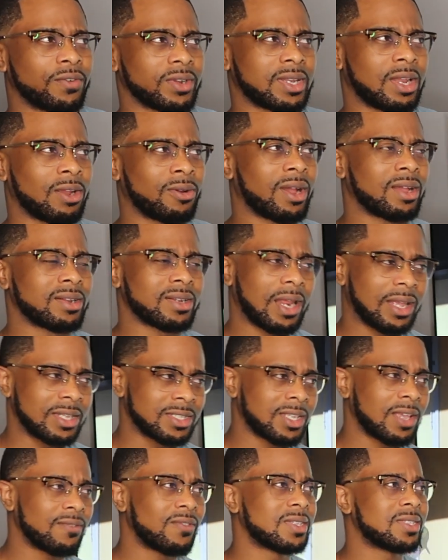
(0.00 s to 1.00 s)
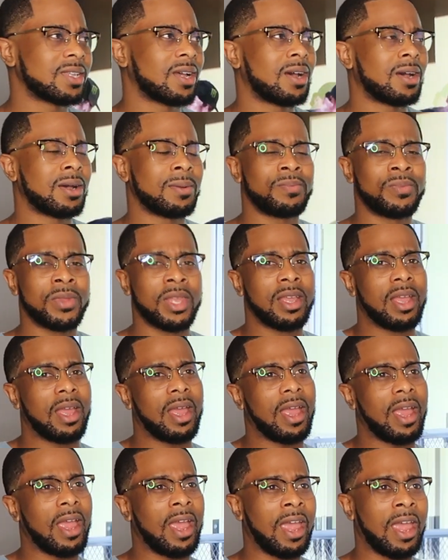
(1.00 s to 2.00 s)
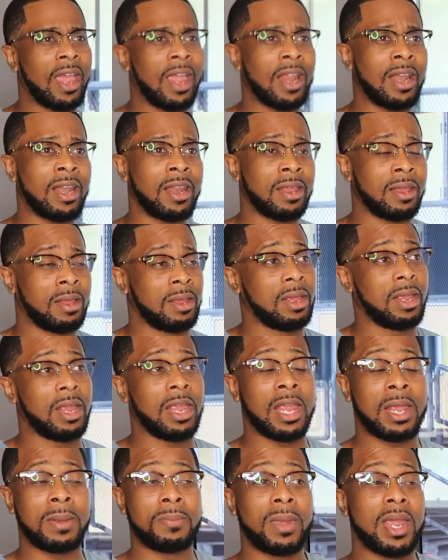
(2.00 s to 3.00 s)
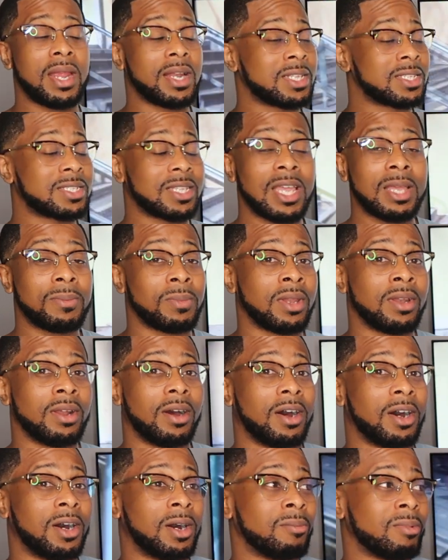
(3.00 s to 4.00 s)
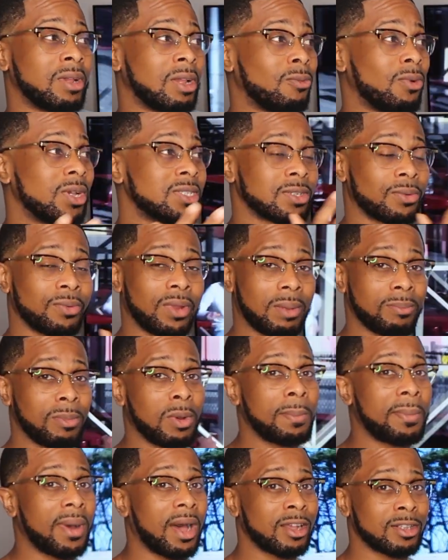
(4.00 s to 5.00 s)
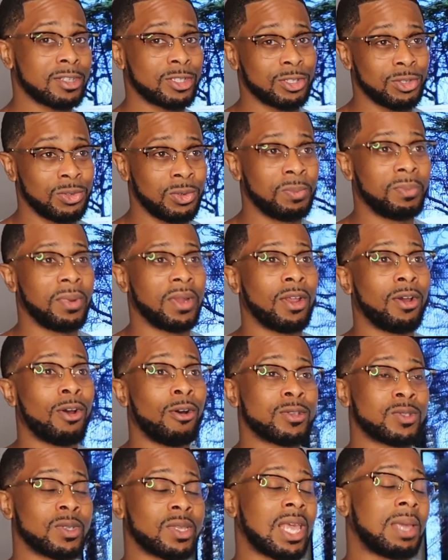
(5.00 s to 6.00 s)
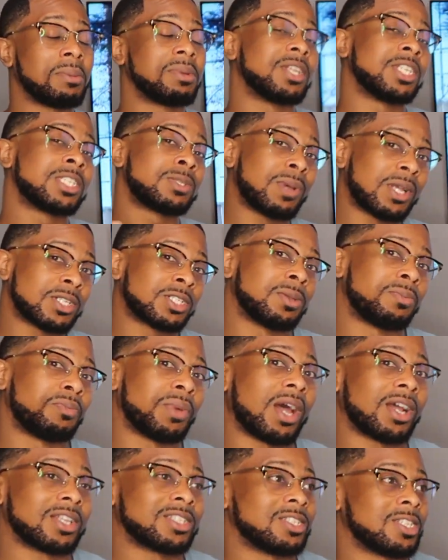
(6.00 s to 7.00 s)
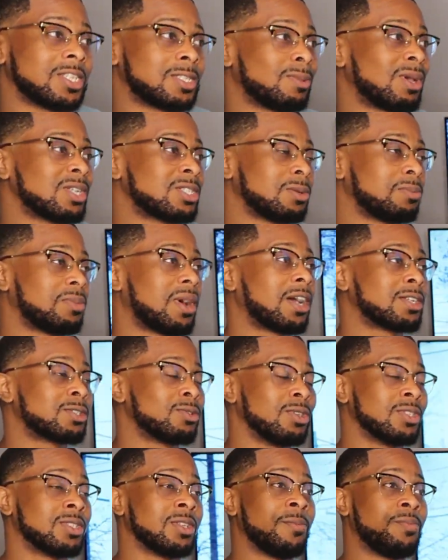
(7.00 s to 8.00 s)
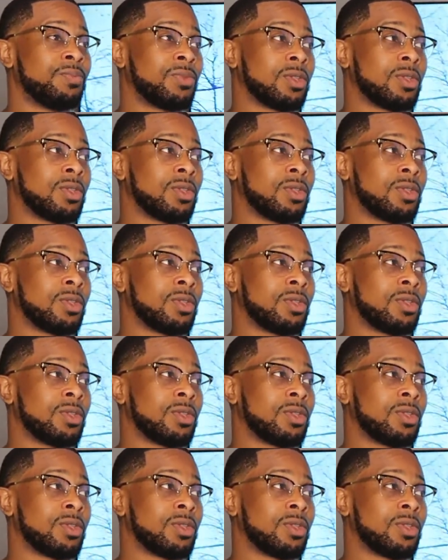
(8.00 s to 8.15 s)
but around Thanksgiving time, and it made a statement. It was a rainbow box shoe, but it also came in a special box, and the special box was